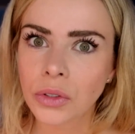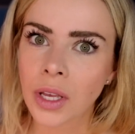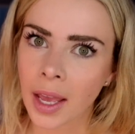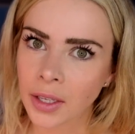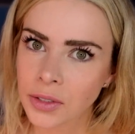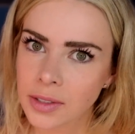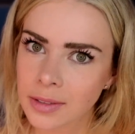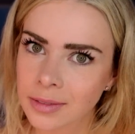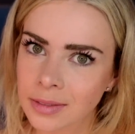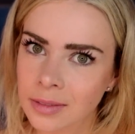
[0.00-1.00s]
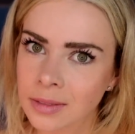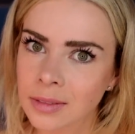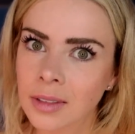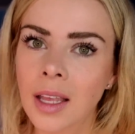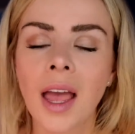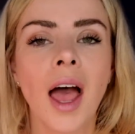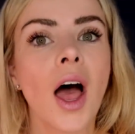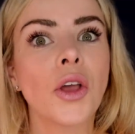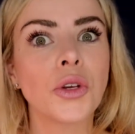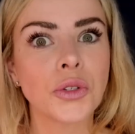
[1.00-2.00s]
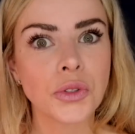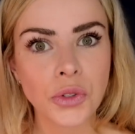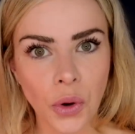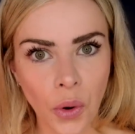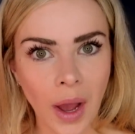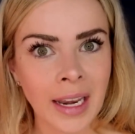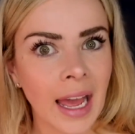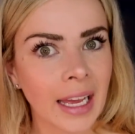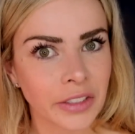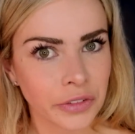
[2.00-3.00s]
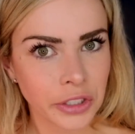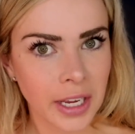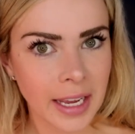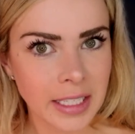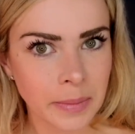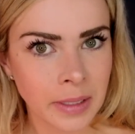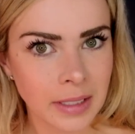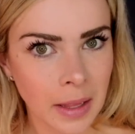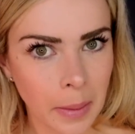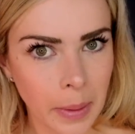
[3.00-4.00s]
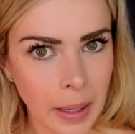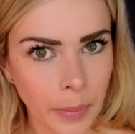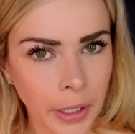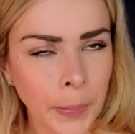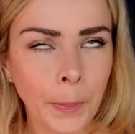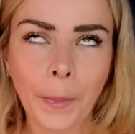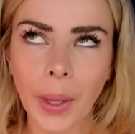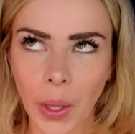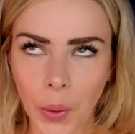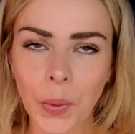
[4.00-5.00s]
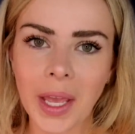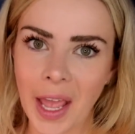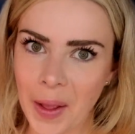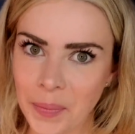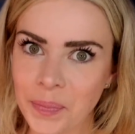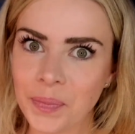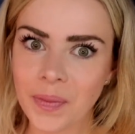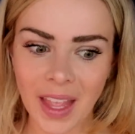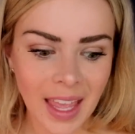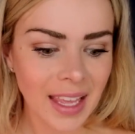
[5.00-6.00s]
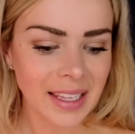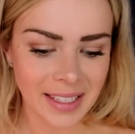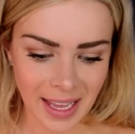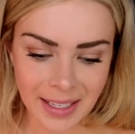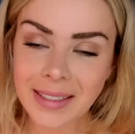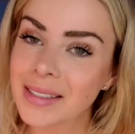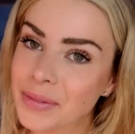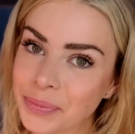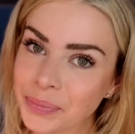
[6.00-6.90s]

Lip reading: Yes. You saw an advertisement in the paper. Okay. Yes.